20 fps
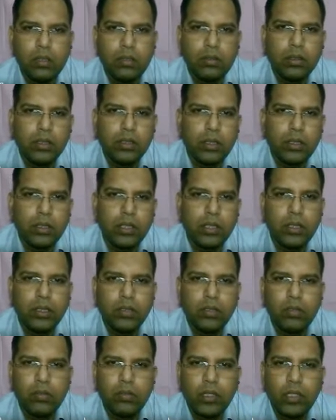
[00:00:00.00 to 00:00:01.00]
the center
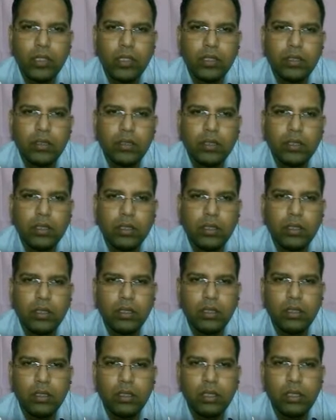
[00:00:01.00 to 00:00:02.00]
of these
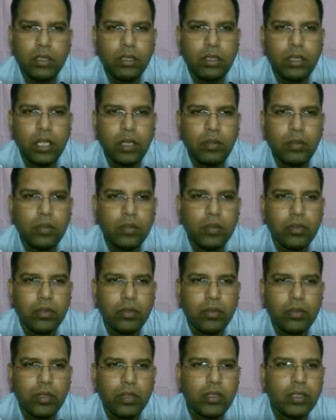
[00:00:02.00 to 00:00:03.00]
type of
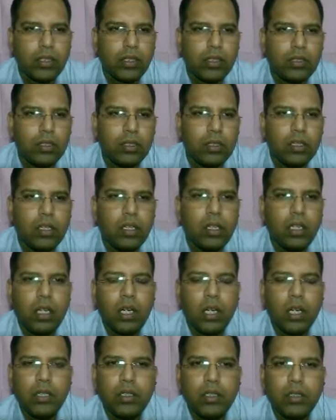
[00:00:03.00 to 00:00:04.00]
disease.
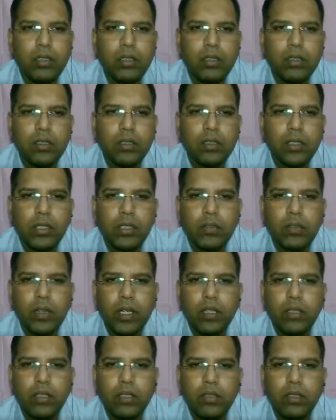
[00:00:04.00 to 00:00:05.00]
Other general risk
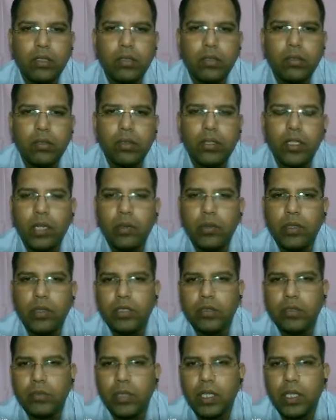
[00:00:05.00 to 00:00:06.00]
factors include
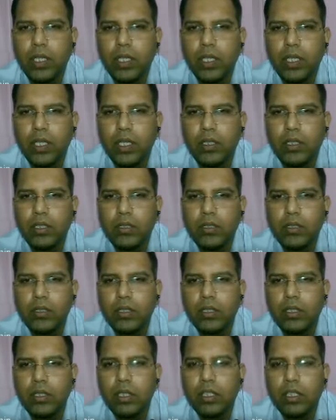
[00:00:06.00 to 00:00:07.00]
diabetes mellitus,
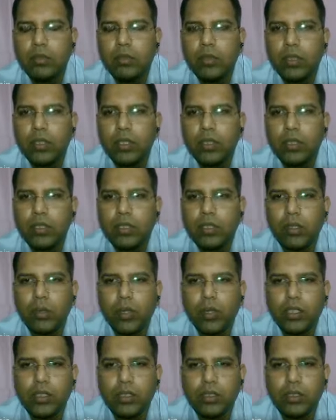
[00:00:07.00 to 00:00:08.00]
poor
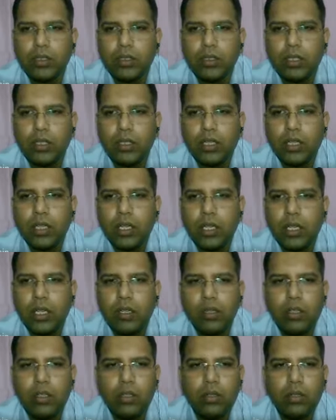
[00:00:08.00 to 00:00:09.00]
circulation,
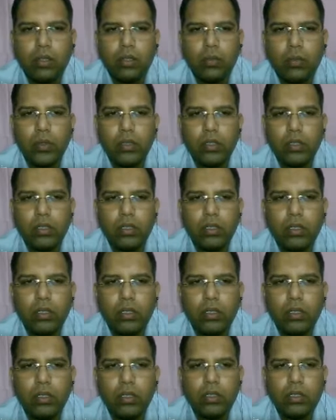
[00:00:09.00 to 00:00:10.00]
and topical
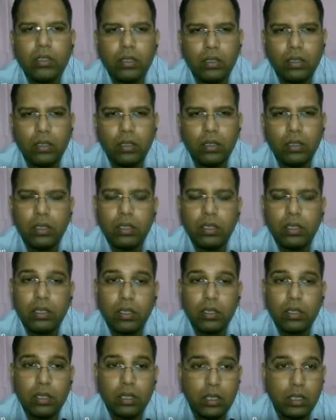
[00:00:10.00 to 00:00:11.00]

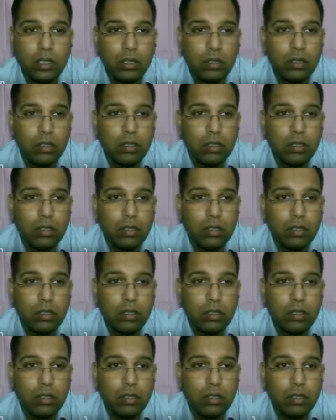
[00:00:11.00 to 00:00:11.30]
uh,